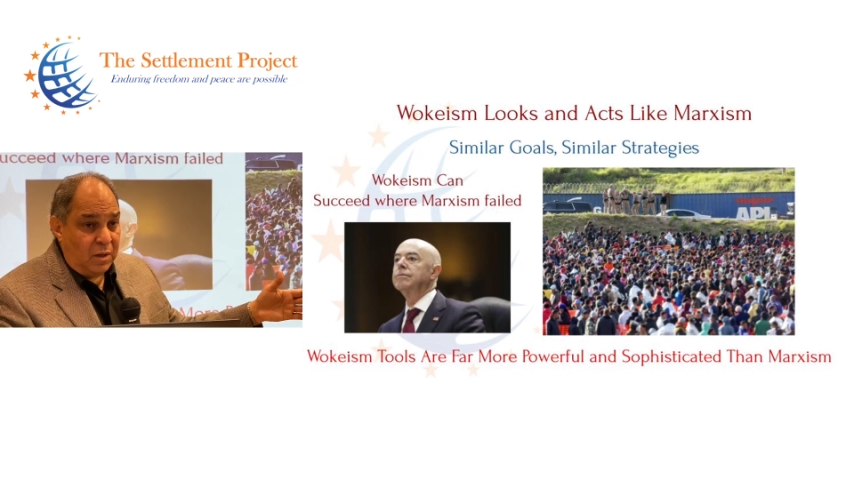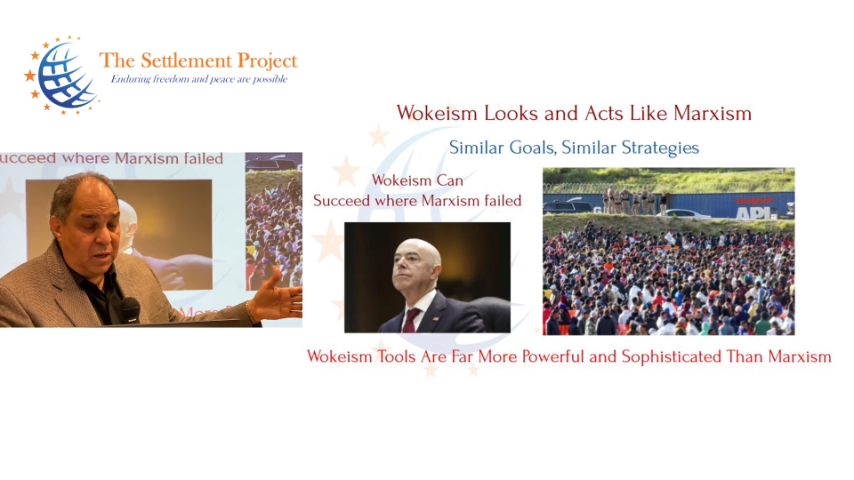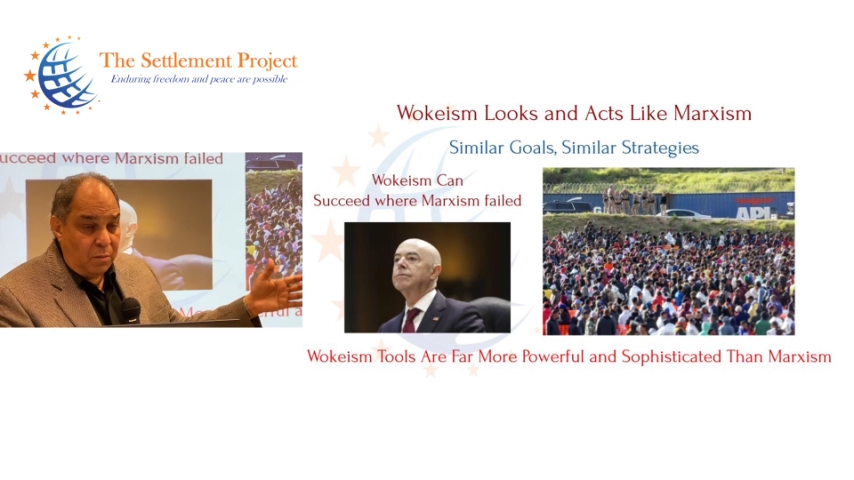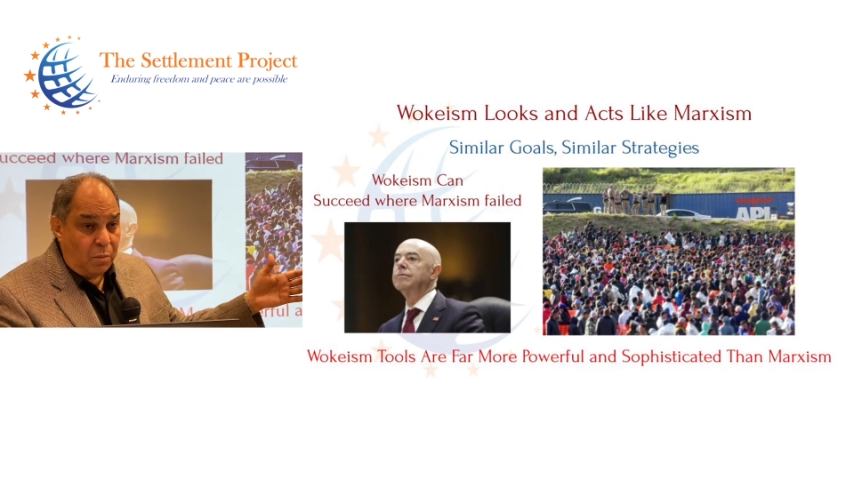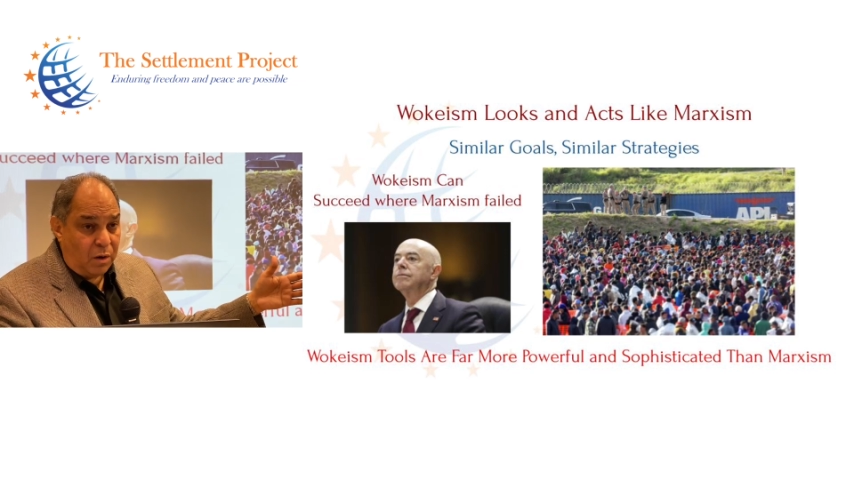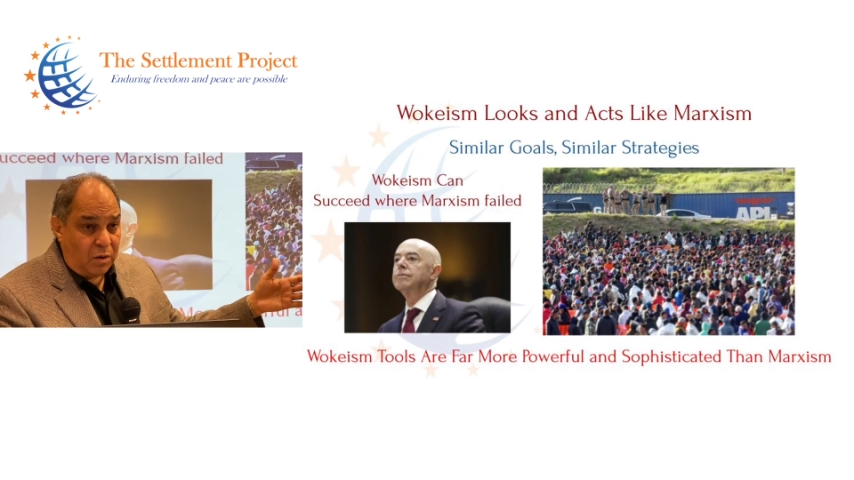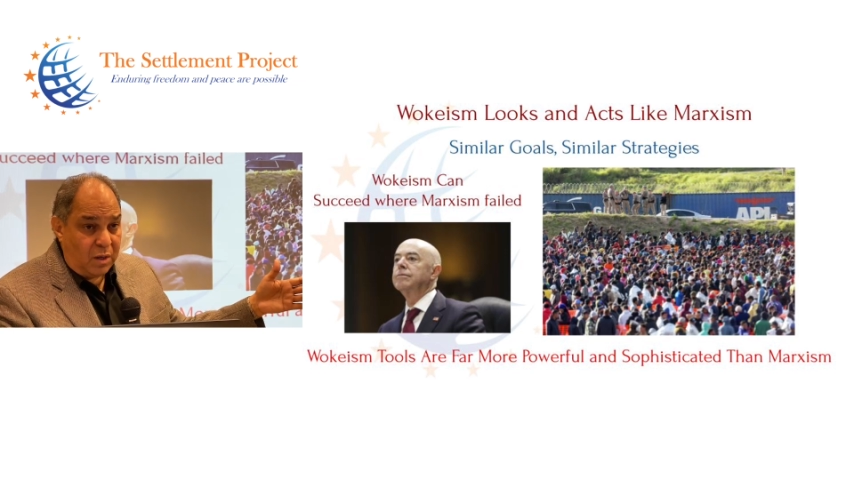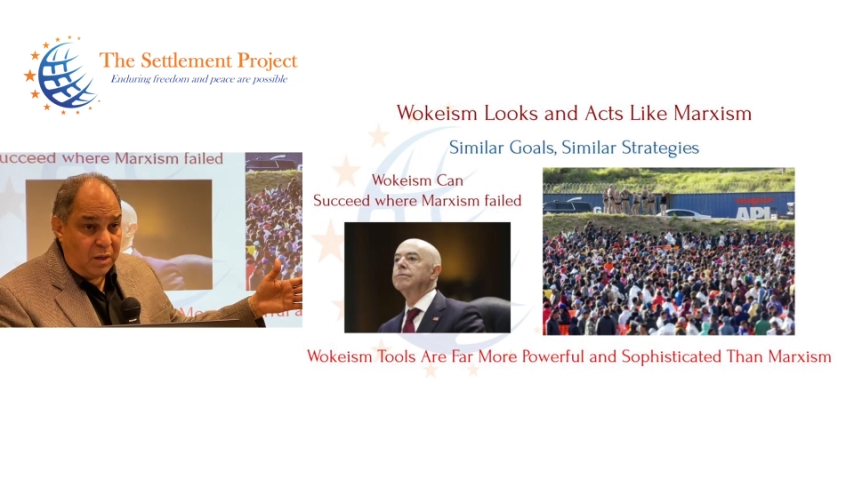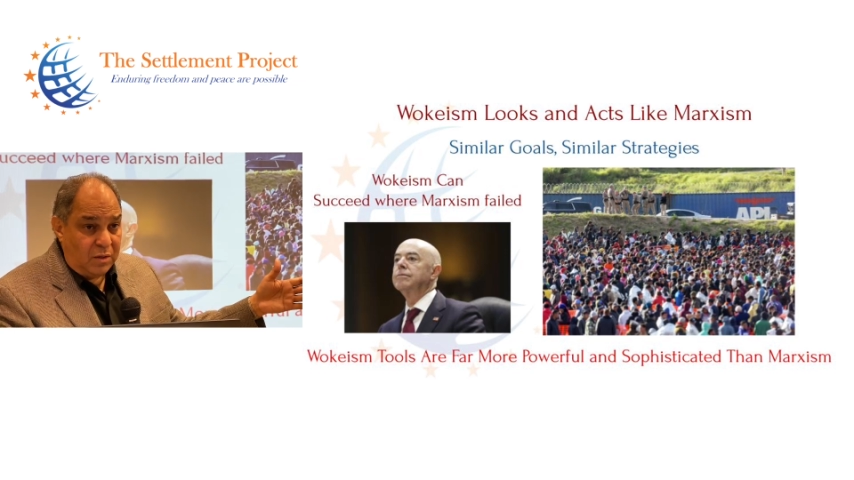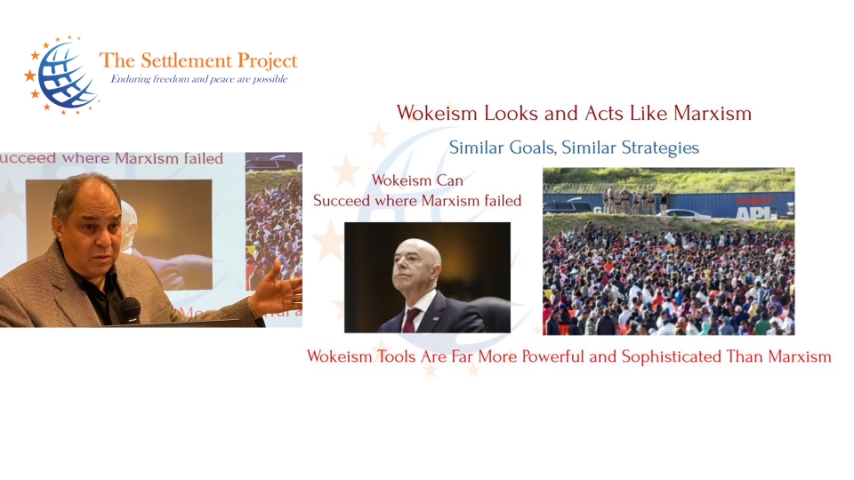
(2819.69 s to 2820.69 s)
in
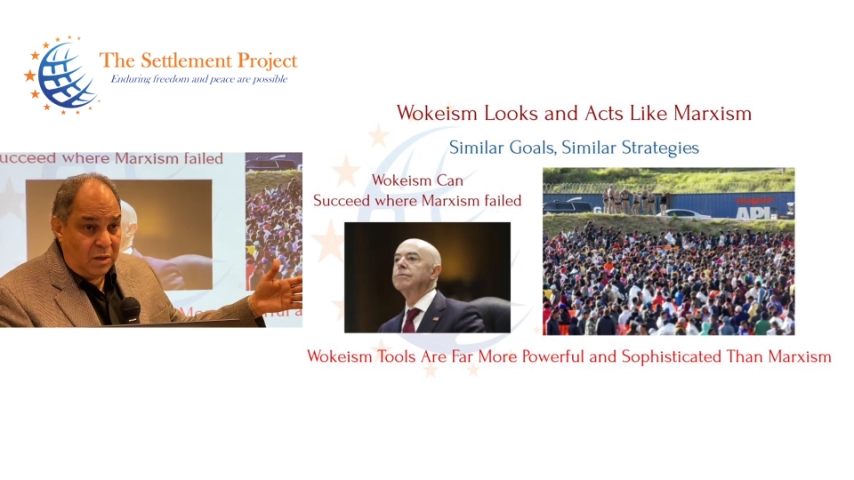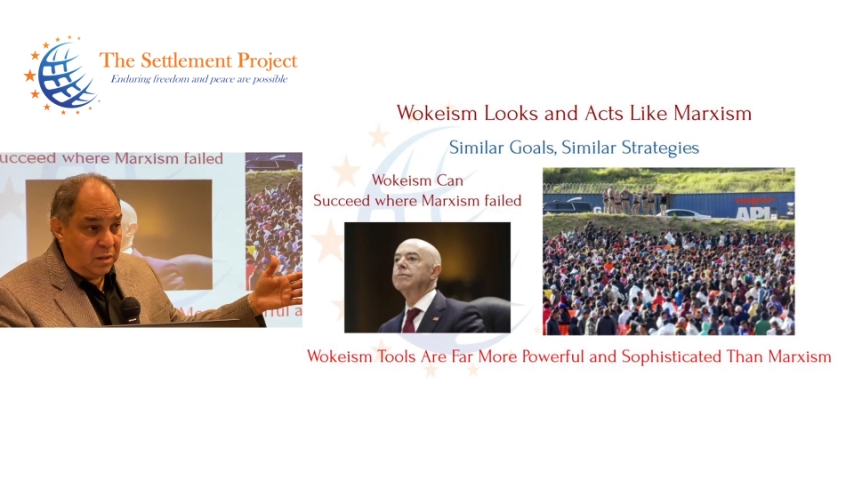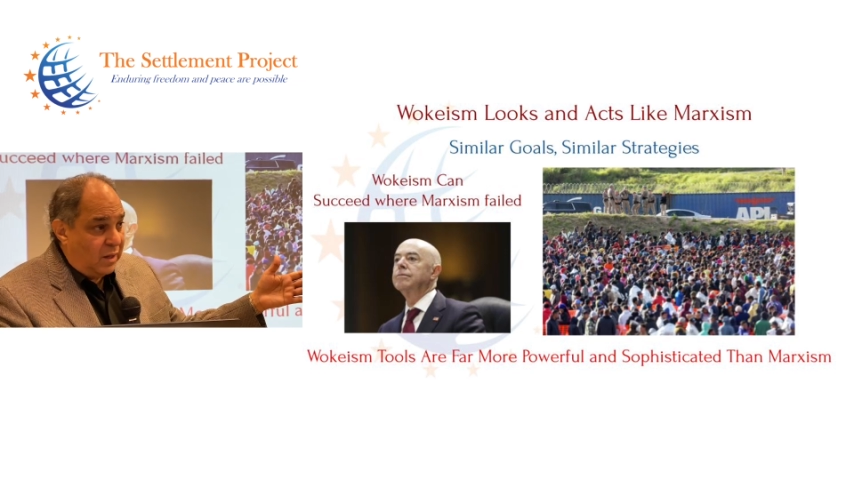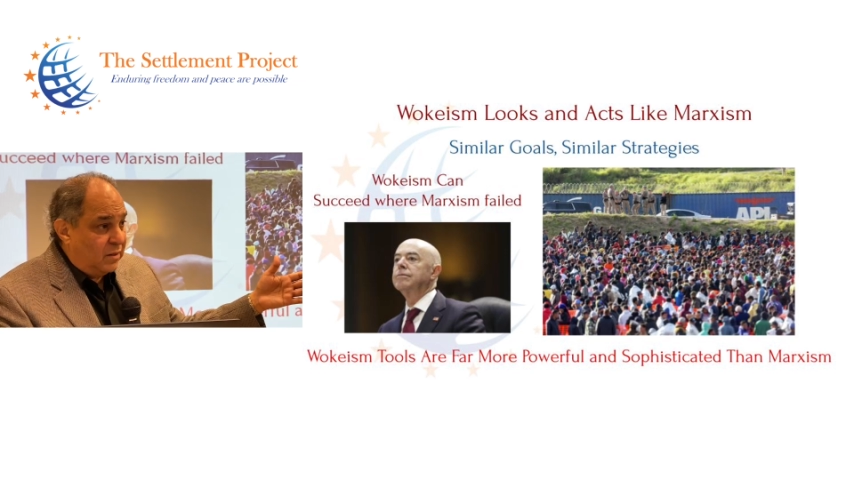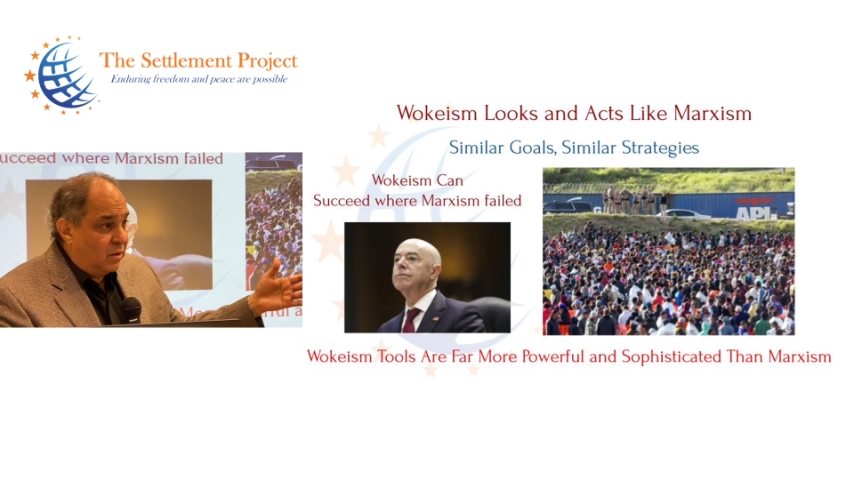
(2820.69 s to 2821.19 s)
monarchies like